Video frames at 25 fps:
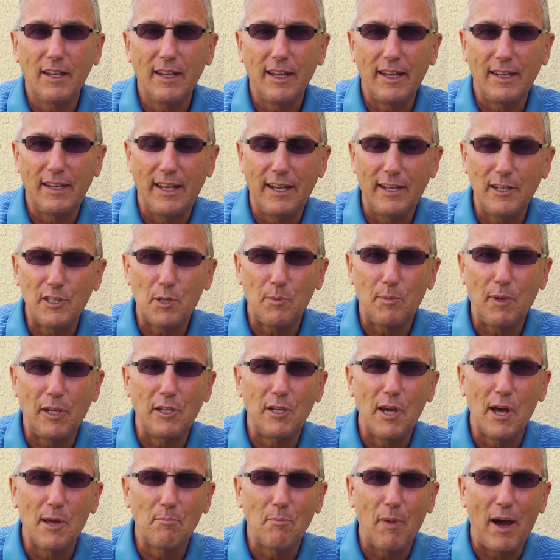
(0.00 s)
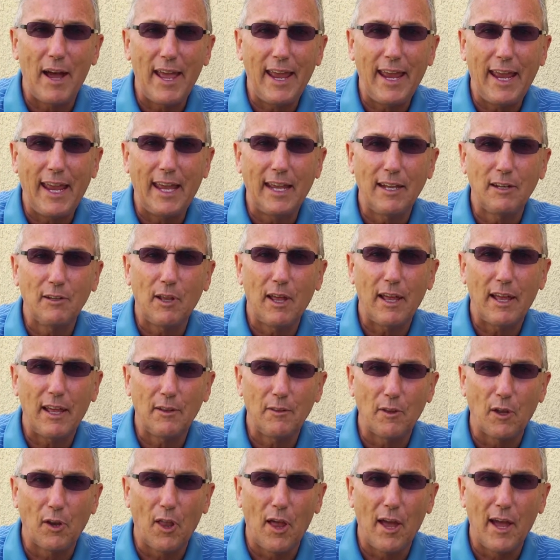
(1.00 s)
it needs to be done by hand
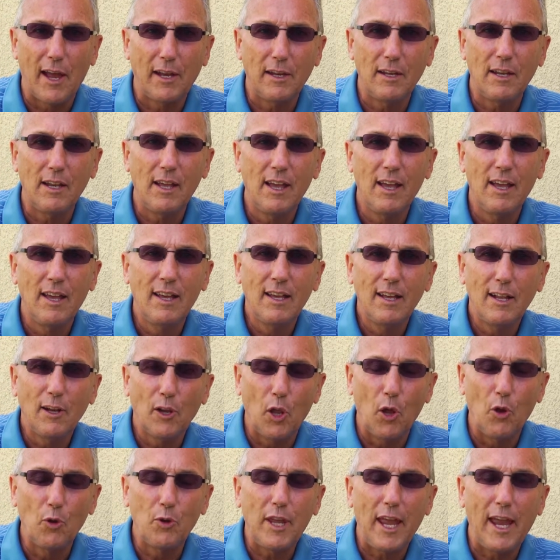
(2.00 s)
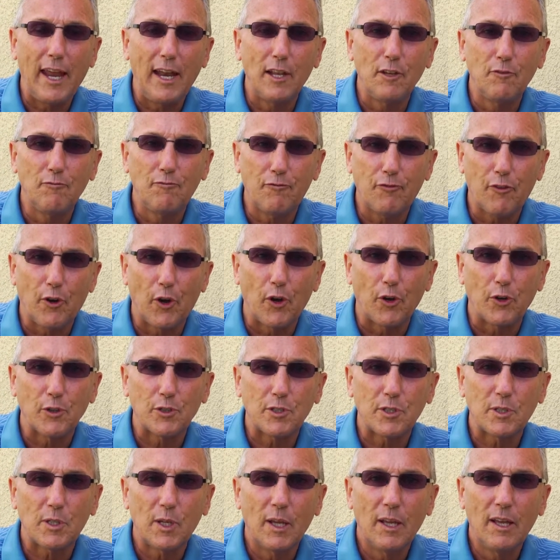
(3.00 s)
and the line located first.